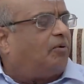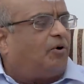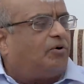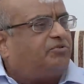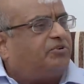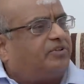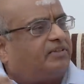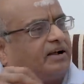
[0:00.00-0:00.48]

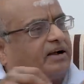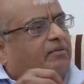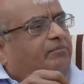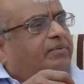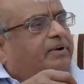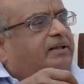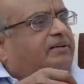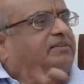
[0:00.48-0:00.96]
Most of the
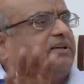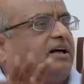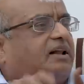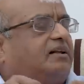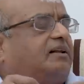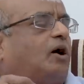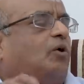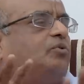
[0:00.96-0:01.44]
companies
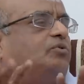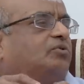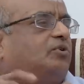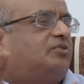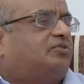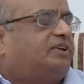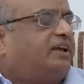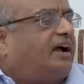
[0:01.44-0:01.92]
are
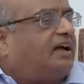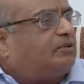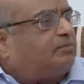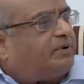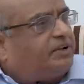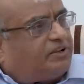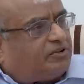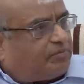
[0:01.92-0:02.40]
outsourcing
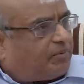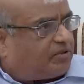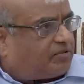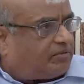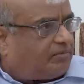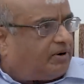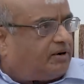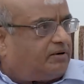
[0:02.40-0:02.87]
as much as
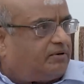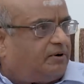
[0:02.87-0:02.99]
possible.